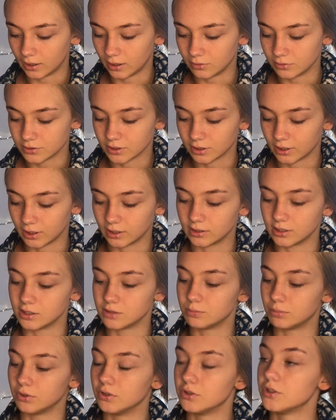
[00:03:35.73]
I'm just gonna get this
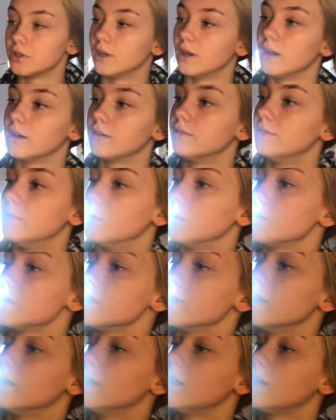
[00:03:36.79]
brush and like focus
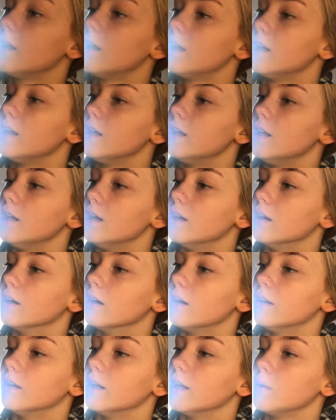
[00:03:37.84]
it here
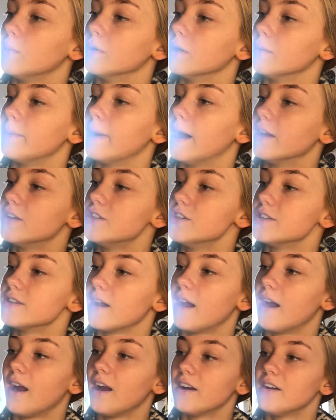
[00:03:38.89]
on like where the patches
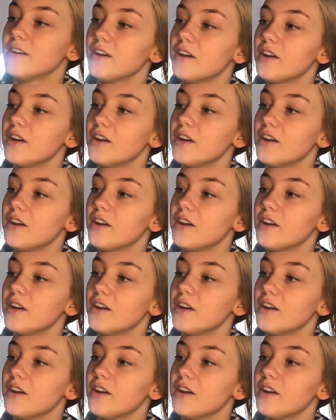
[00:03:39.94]
are